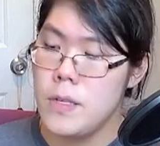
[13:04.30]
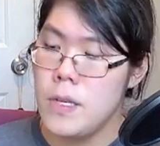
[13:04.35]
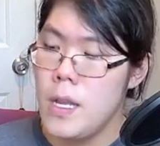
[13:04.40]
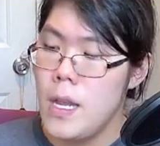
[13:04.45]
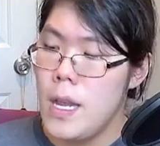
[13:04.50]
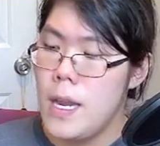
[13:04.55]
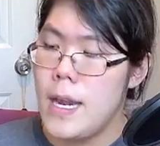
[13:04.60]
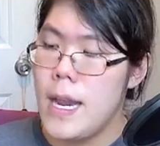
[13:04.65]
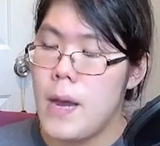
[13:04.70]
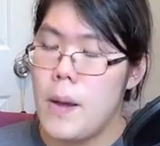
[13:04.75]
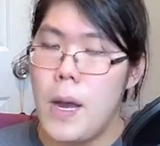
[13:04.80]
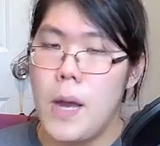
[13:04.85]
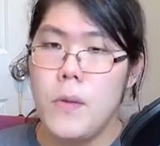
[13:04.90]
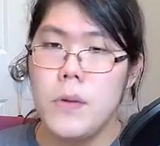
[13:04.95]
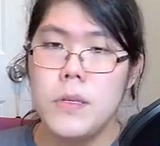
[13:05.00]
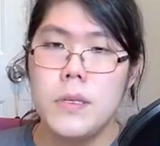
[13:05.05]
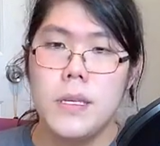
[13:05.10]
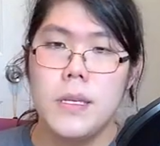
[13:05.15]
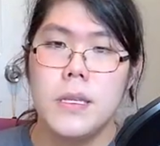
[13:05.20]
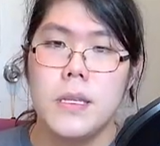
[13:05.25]
Now, I would
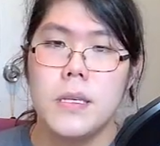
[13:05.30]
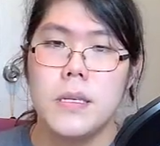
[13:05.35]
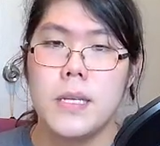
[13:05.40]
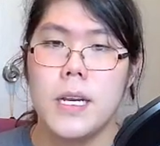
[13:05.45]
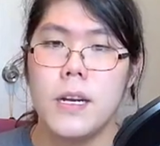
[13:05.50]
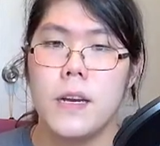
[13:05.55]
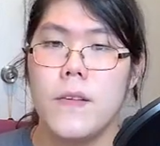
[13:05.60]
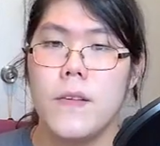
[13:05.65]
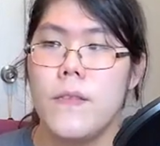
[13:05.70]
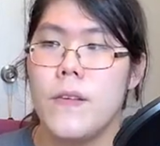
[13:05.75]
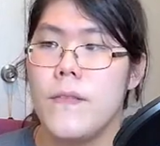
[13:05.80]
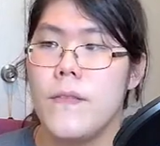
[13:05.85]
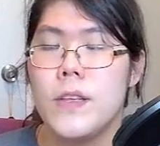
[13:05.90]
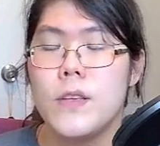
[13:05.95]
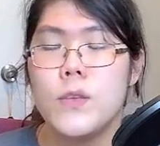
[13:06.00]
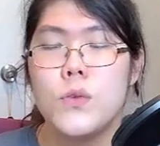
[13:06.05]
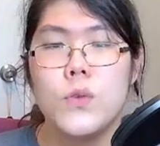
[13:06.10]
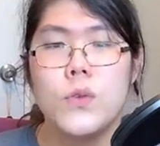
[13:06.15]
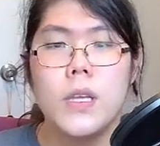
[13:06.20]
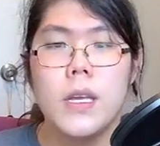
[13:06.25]
say the Serif, if this
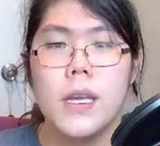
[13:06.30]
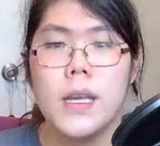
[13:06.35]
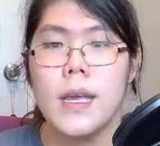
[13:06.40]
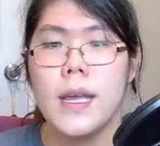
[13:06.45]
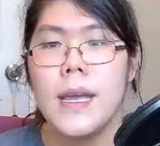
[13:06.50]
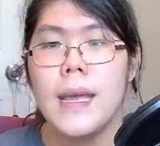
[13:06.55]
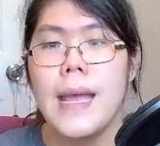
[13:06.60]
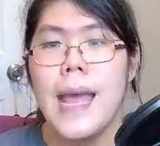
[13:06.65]
was like